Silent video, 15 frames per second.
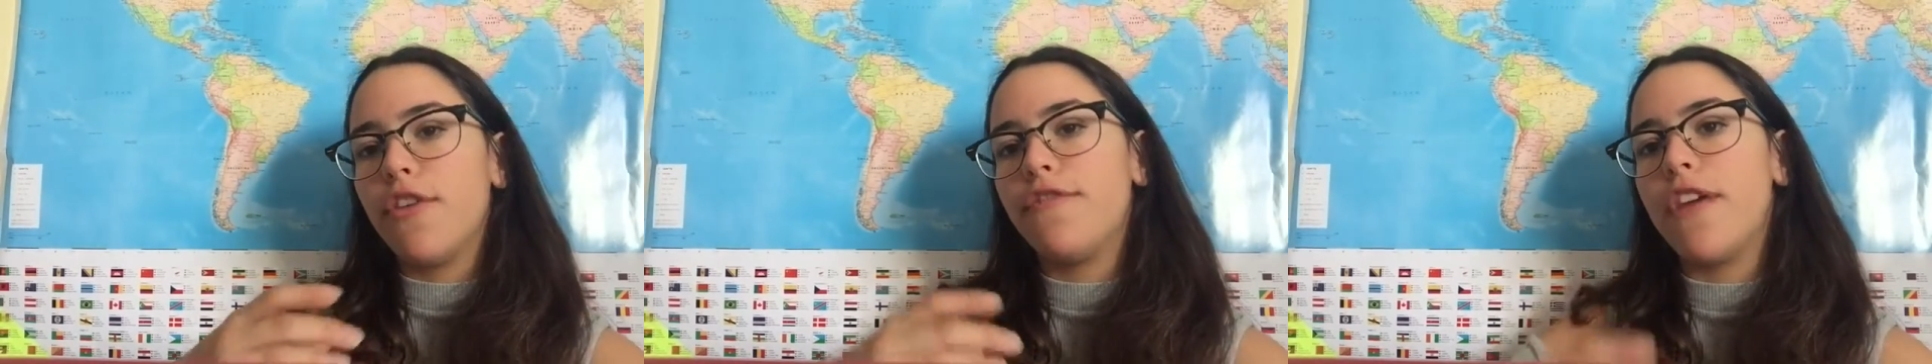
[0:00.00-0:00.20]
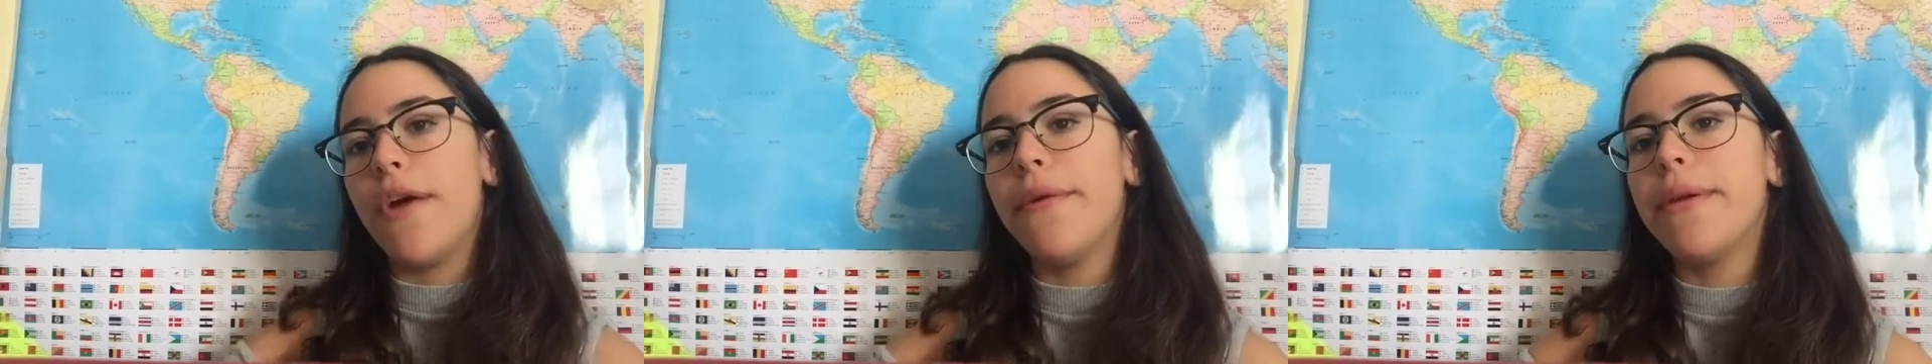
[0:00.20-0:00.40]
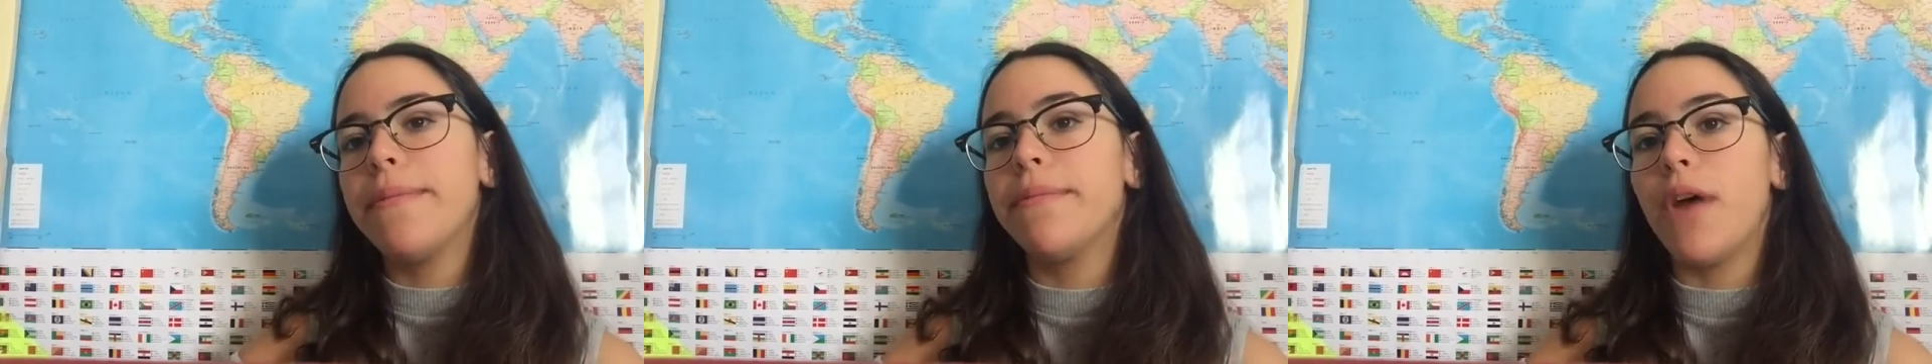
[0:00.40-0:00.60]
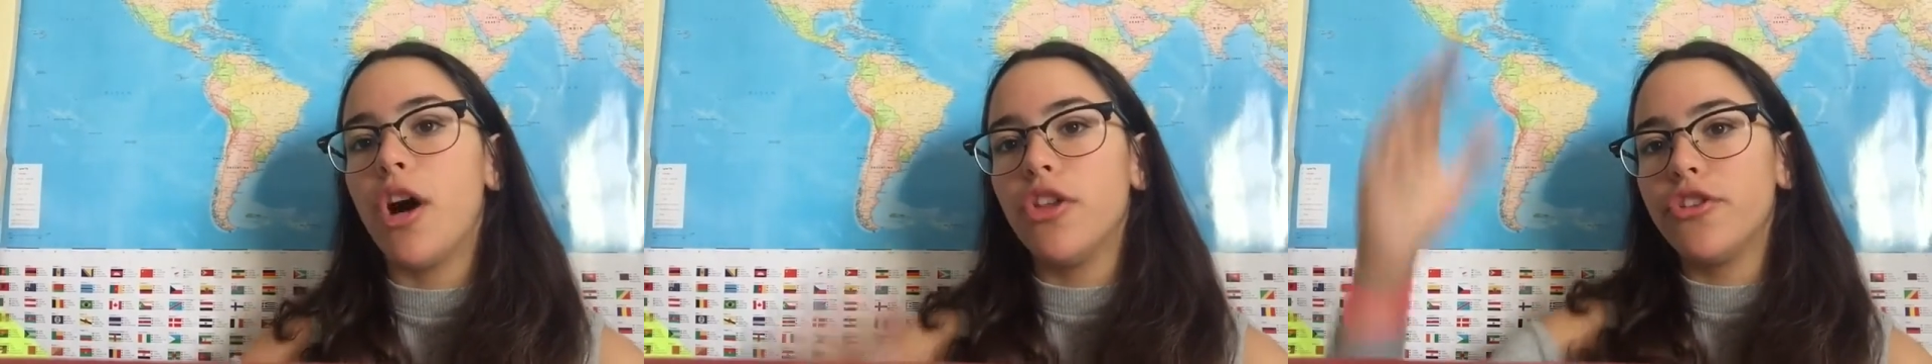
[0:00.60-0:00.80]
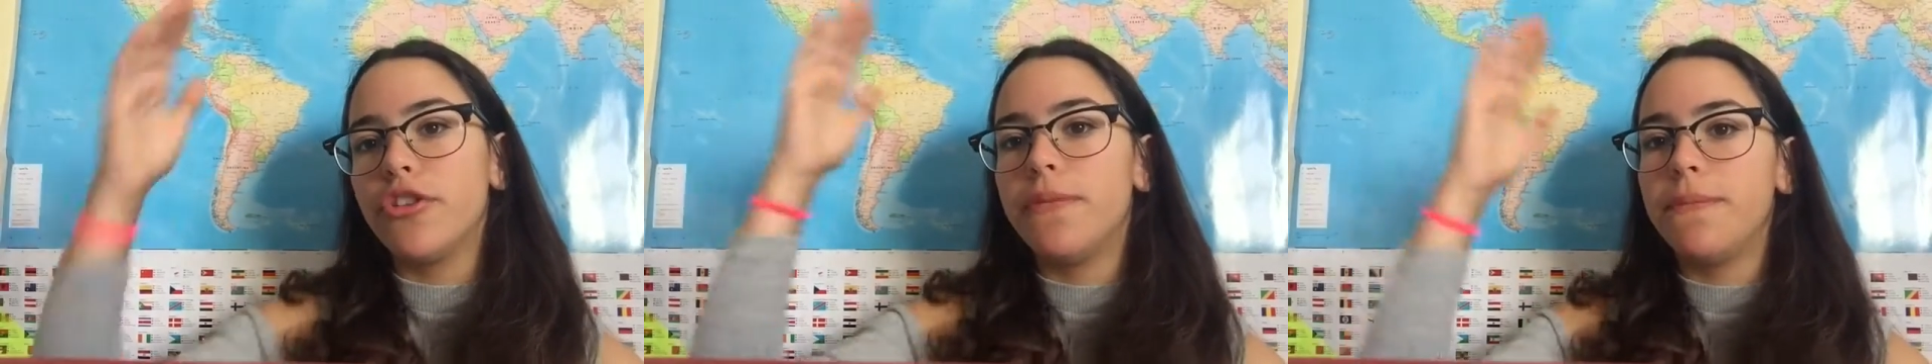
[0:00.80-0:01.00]
a very
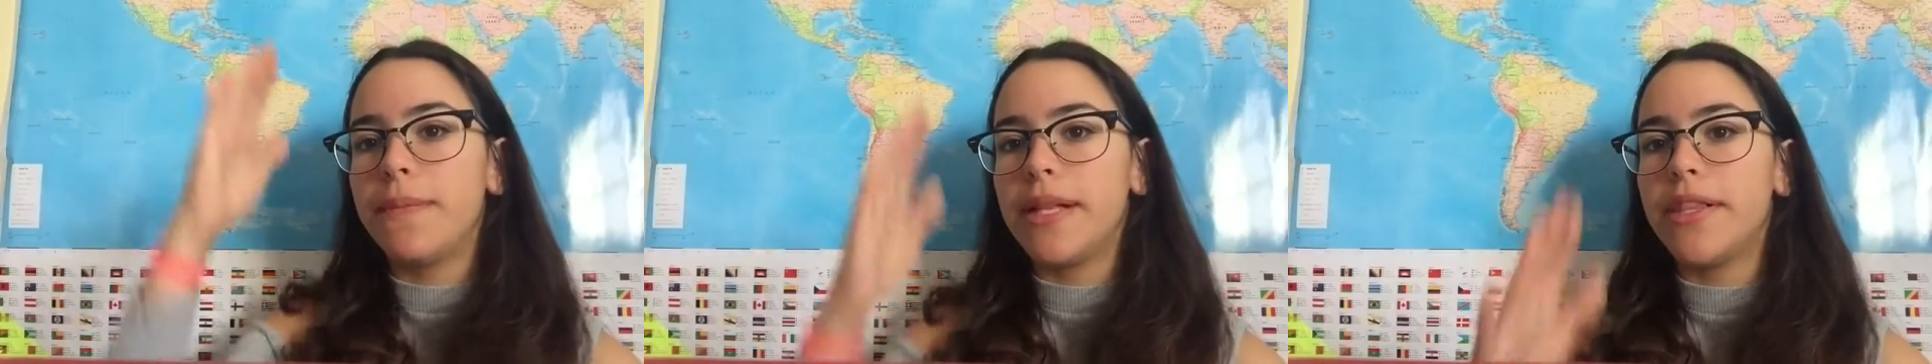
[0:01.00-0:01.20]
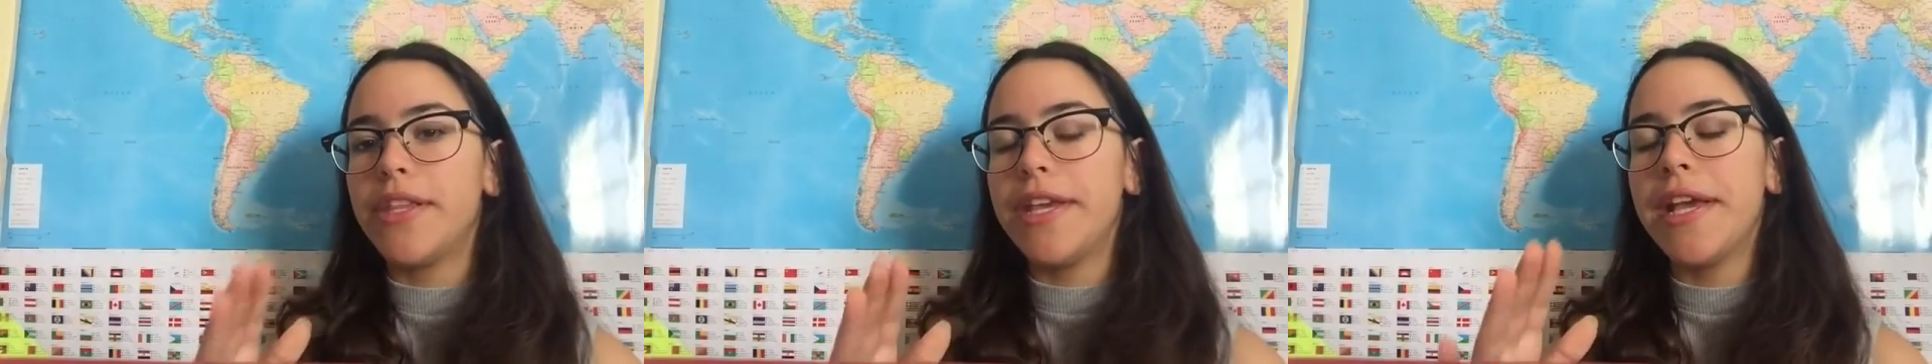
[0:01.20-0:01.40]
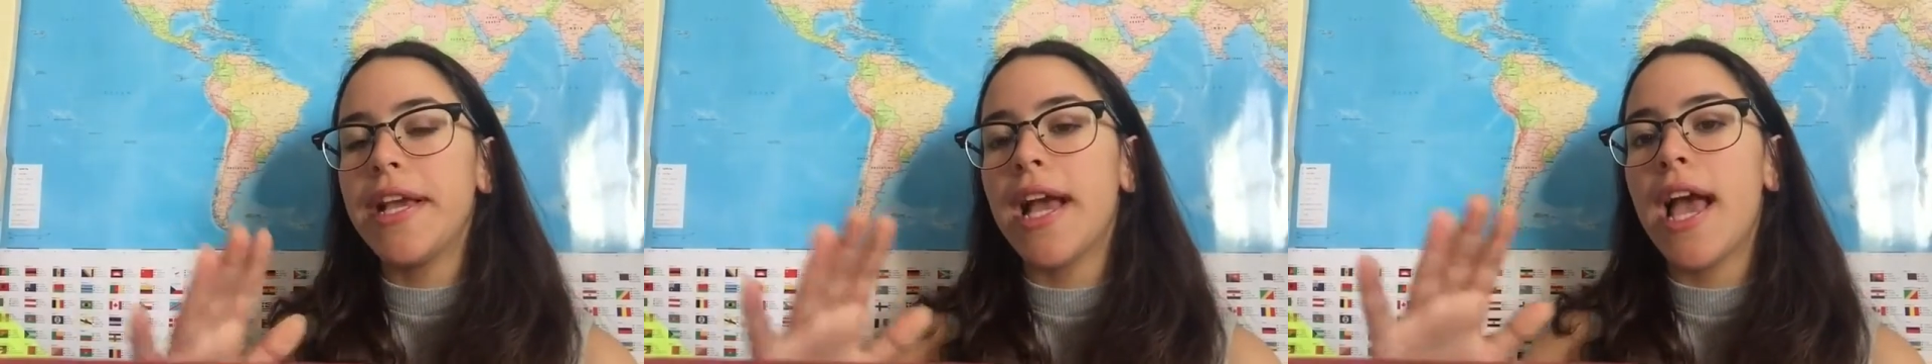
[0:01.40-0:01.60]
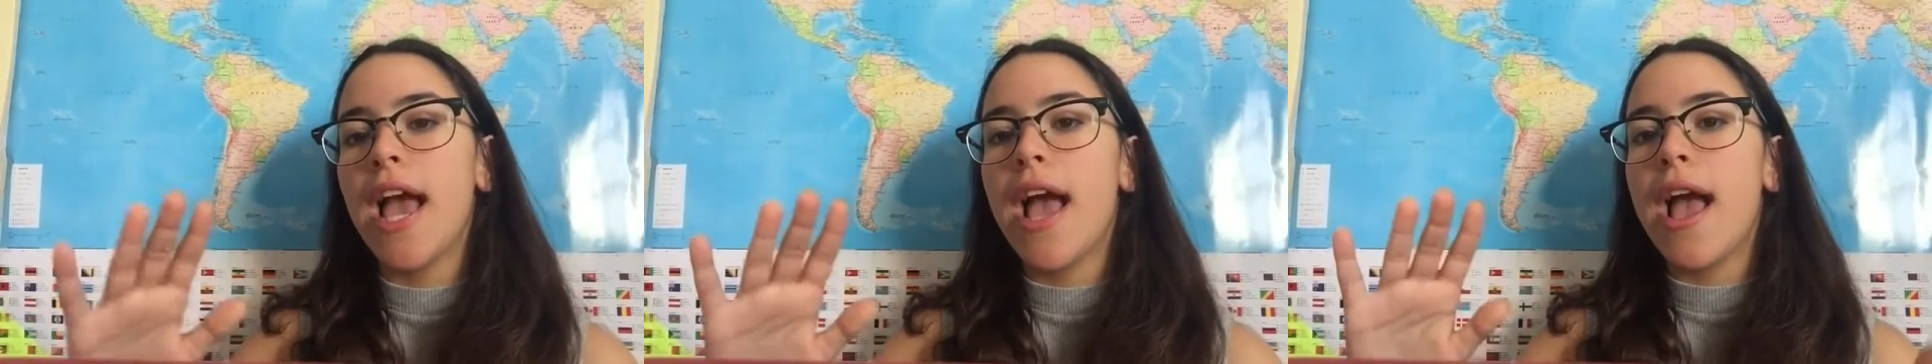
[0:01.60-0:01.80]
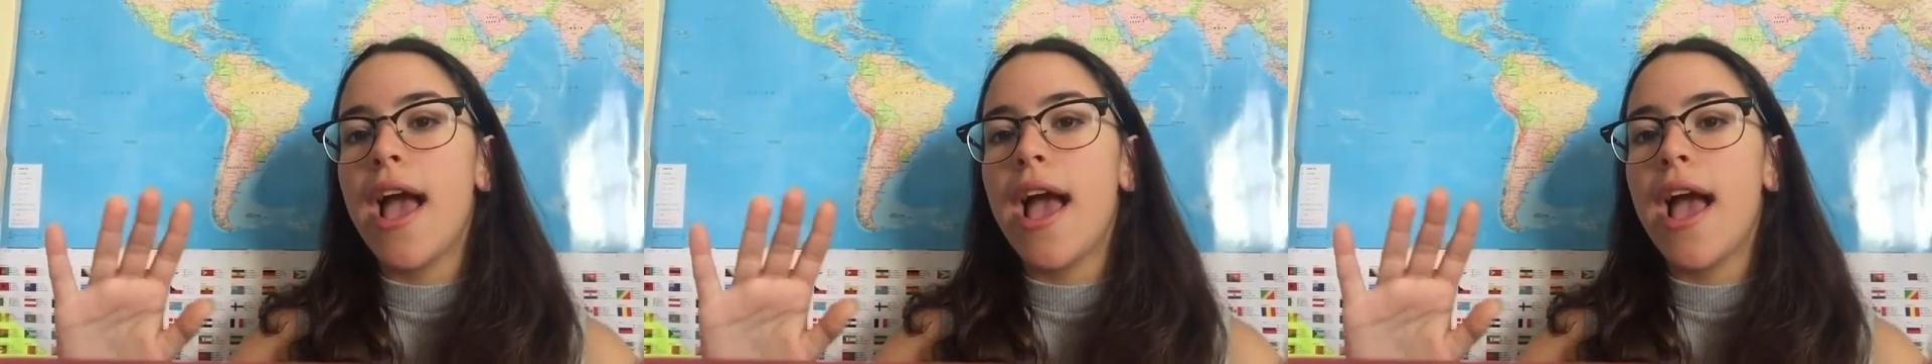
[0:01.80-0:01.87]
modern building,